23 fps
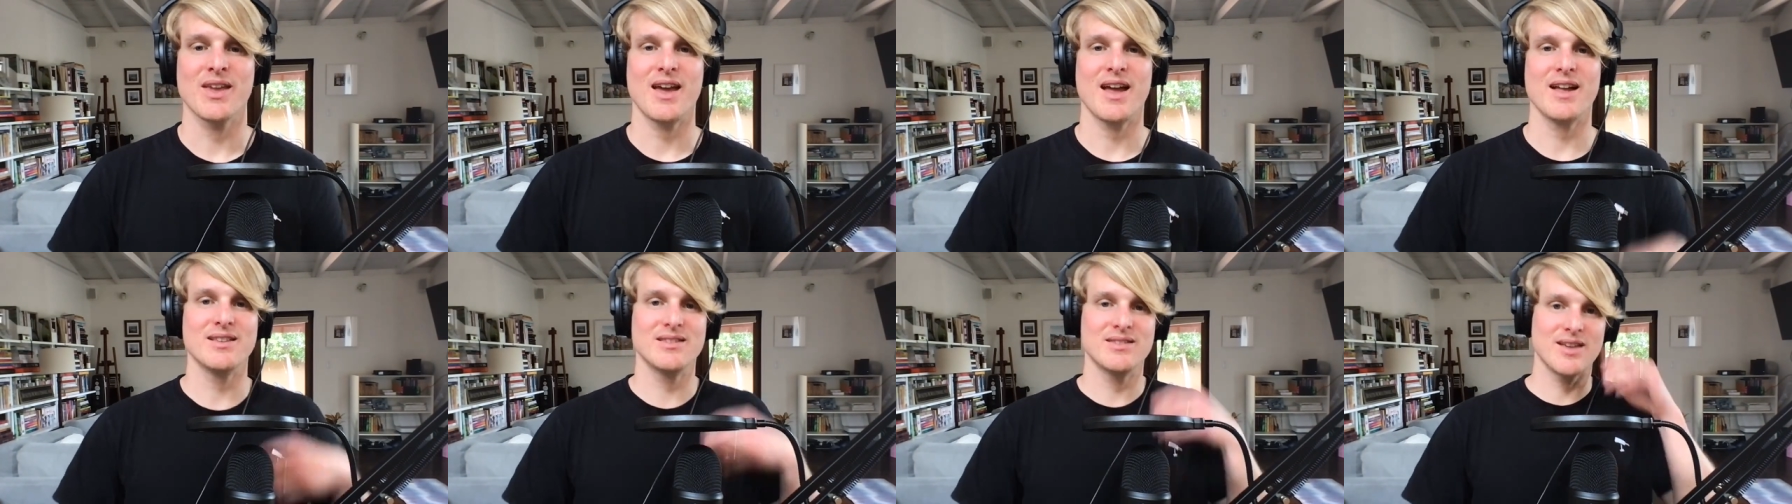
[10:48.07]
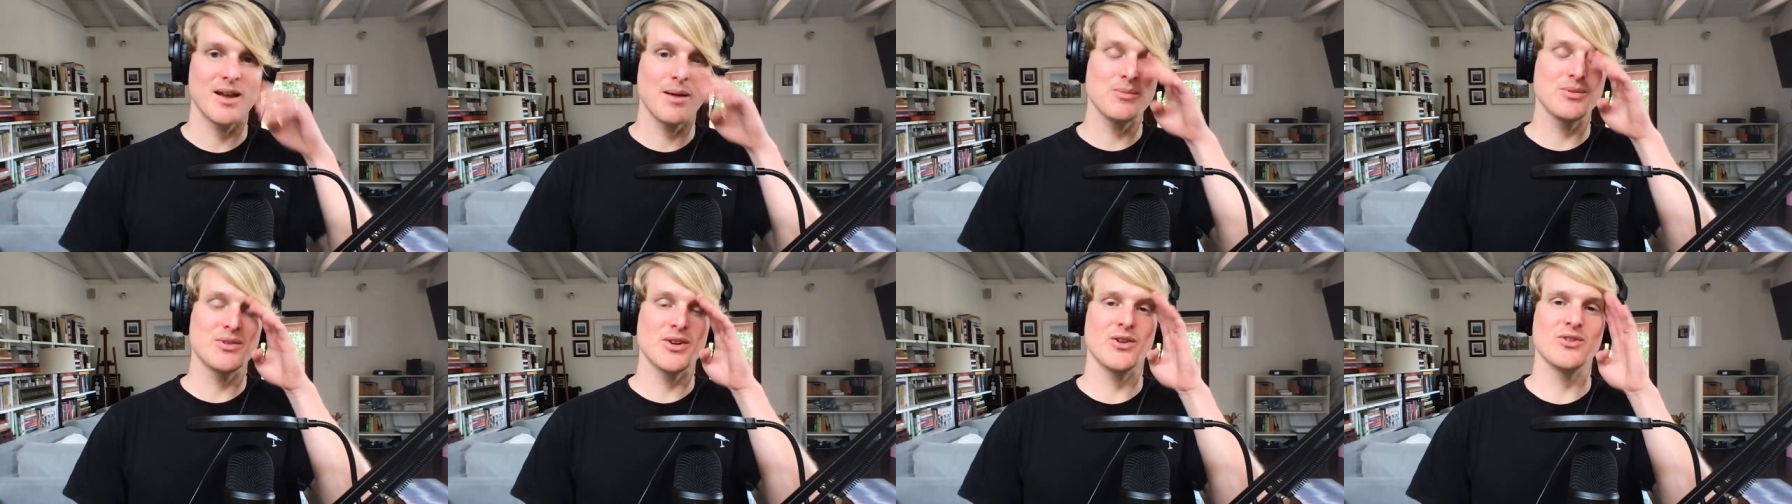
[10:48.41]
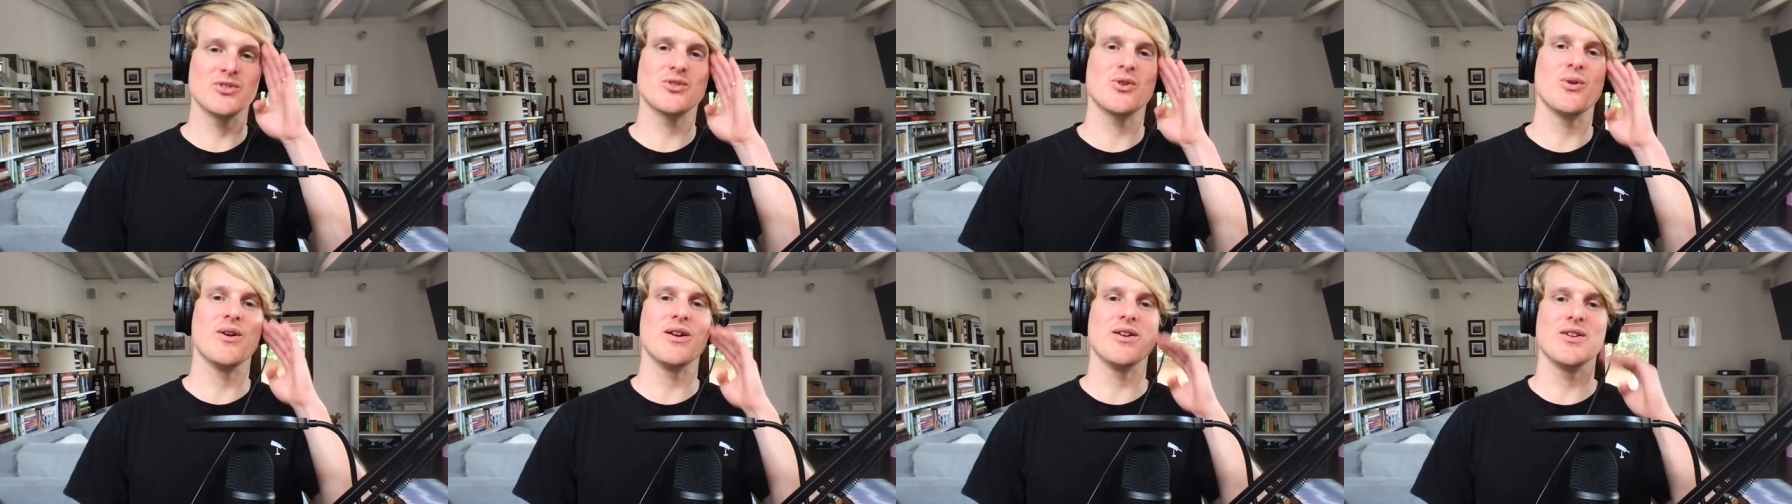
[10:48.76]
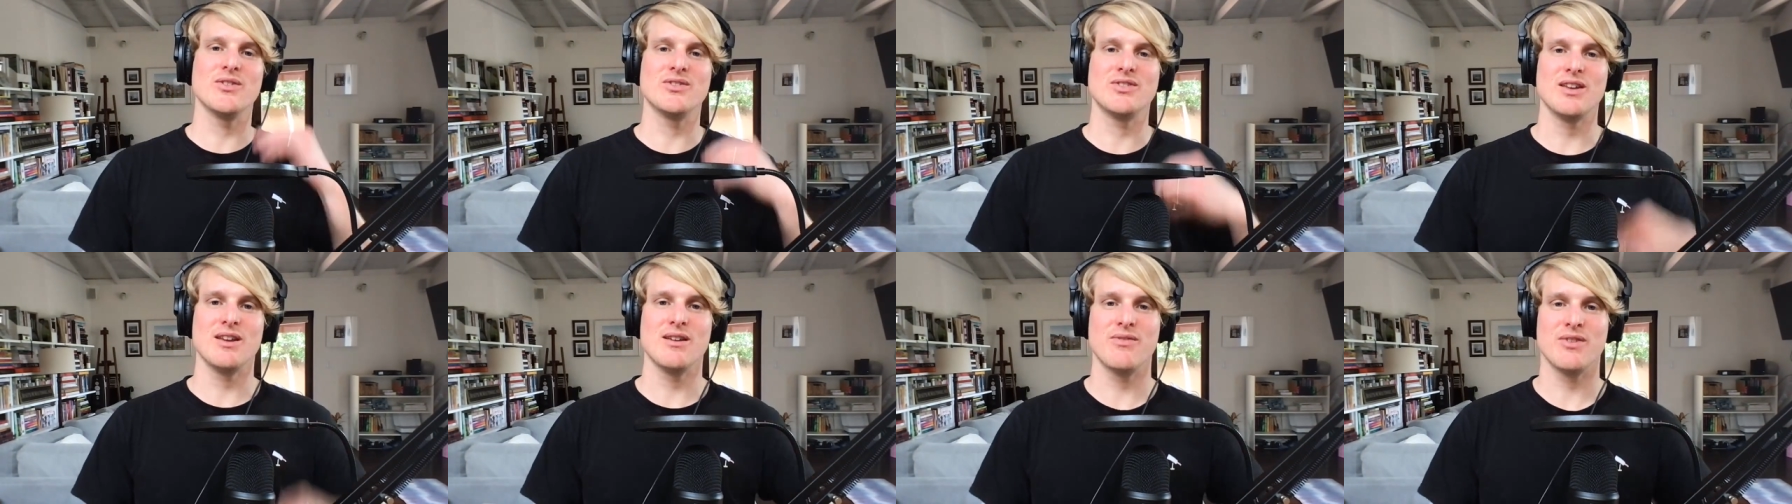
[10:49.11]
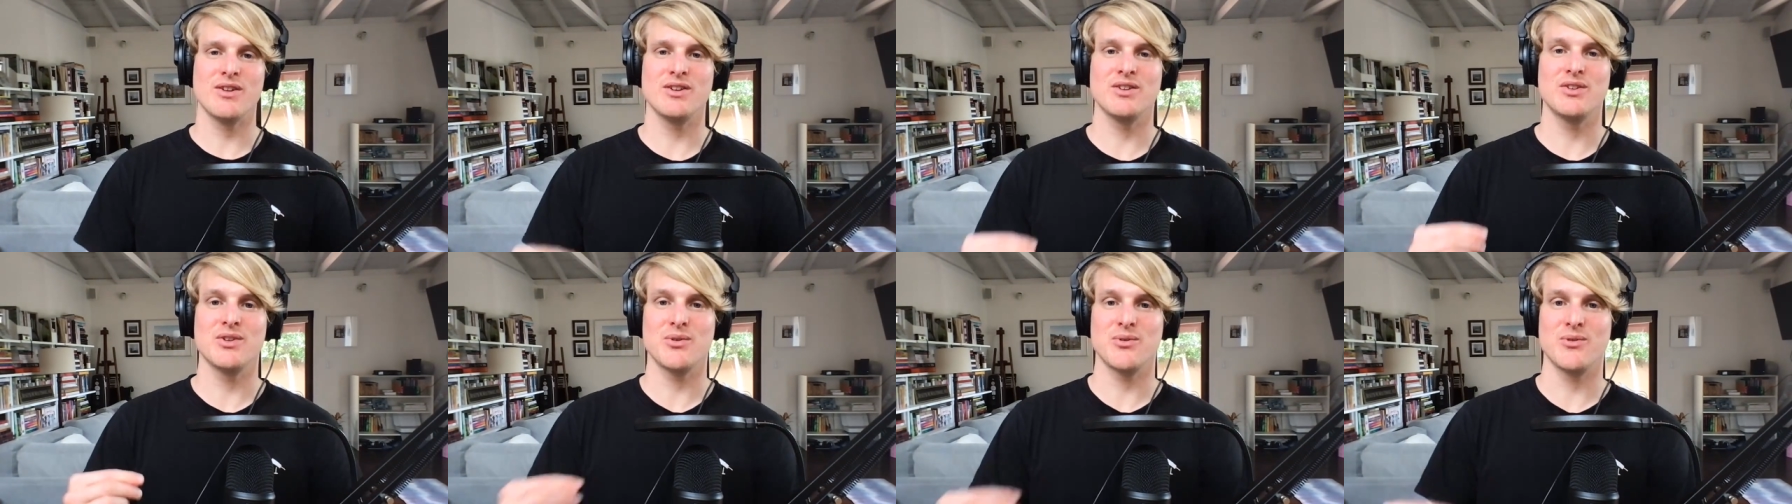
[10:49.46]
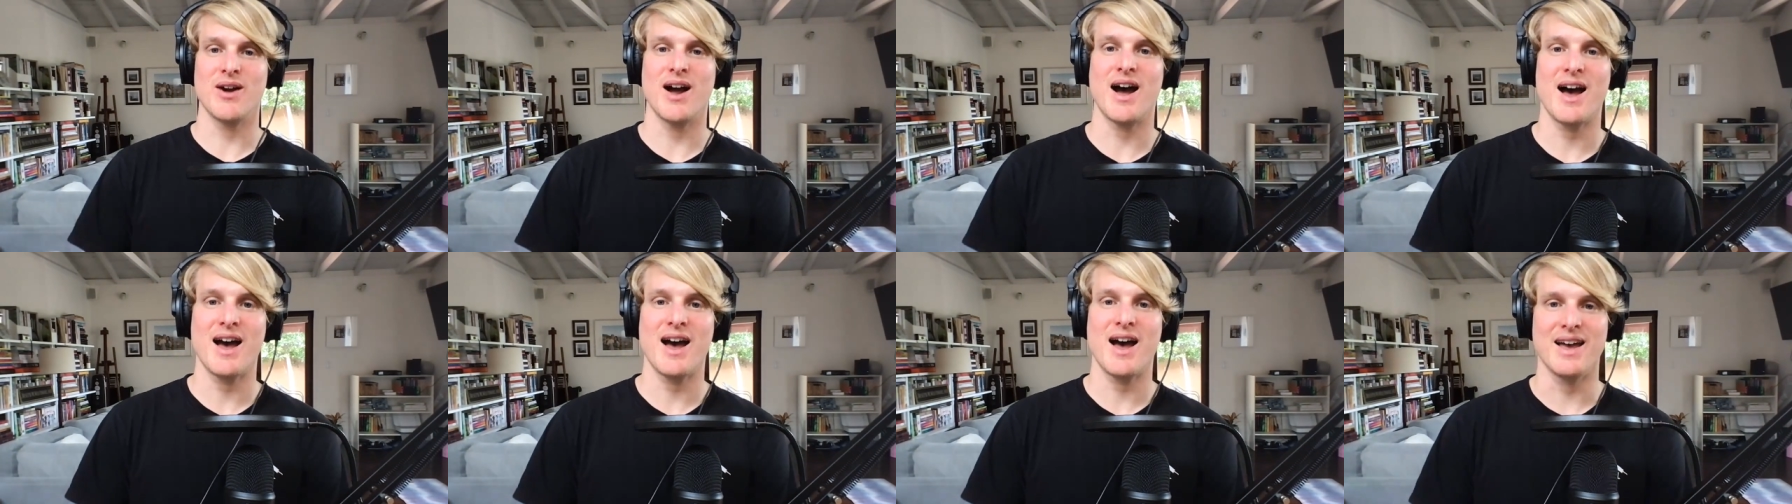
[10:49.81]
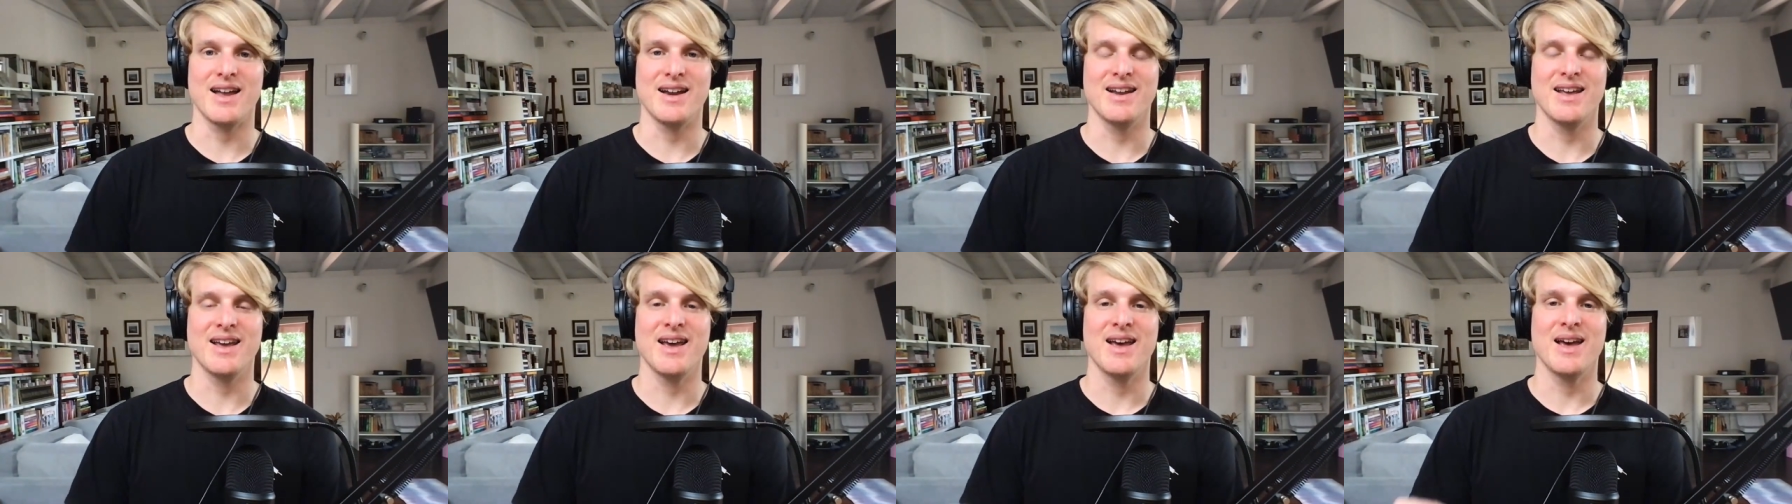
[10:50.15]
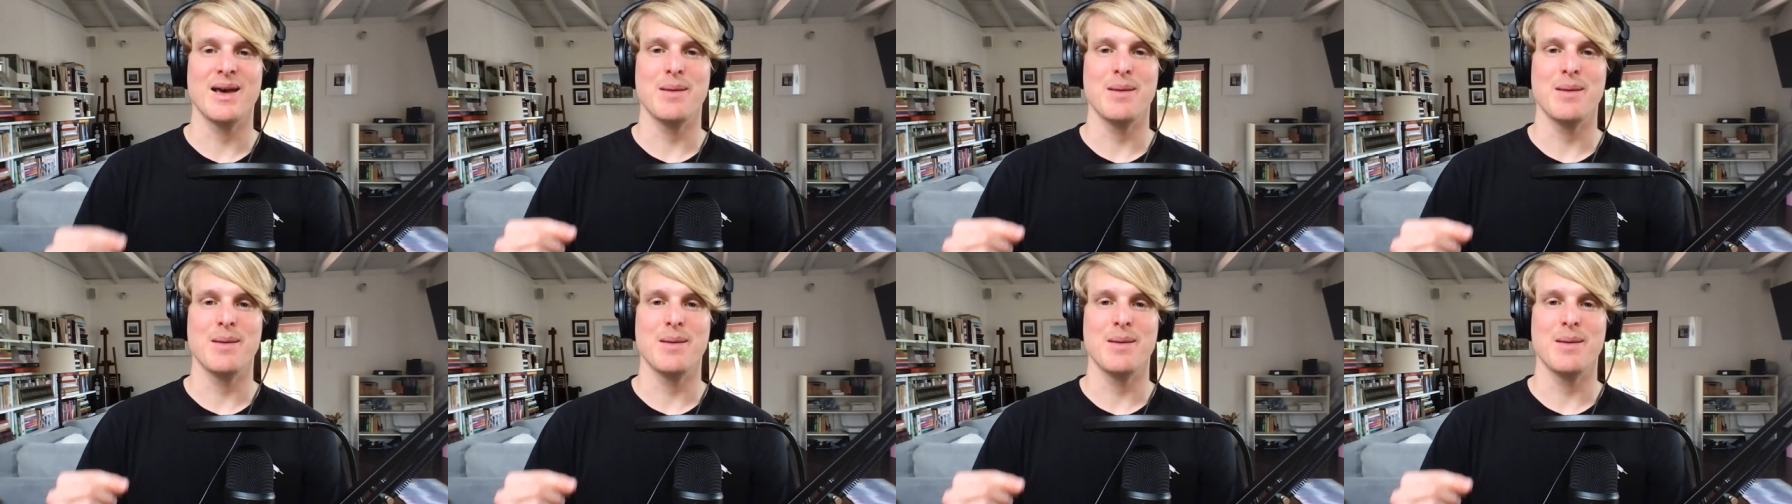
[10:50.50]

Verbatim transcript: And some Dogecoiners even deride